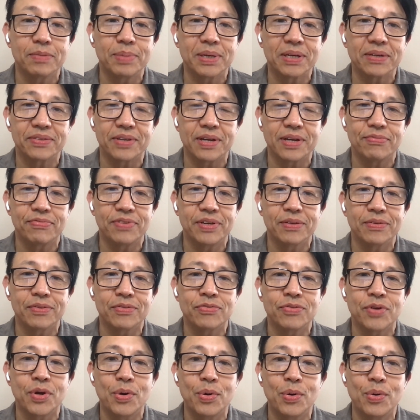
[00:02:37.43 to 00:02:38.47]
because I felt
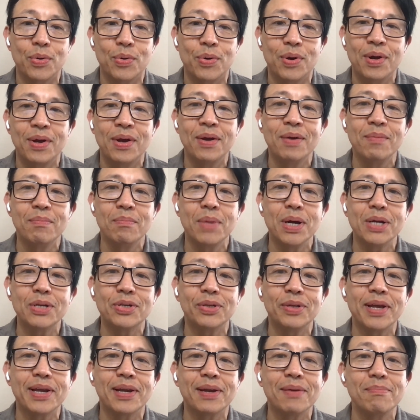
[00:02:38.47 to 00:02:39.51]
so
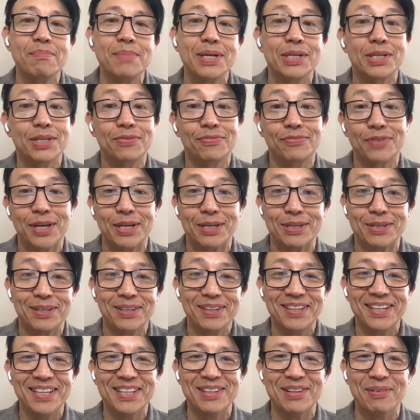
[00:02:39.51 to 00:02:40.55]
much like a
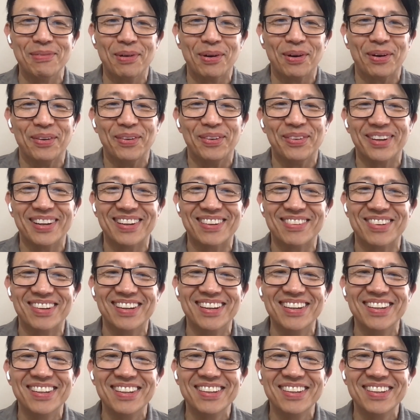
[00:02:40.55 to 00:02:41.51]
misfit in the world, and